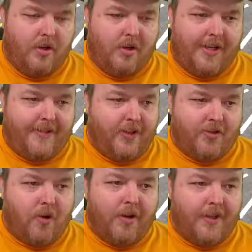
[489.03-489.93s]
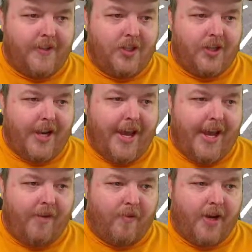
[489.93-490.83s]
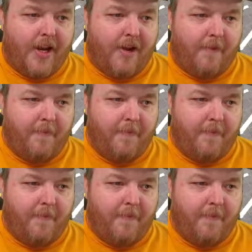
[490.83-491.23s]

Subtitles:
that's the strongest engine I have right now.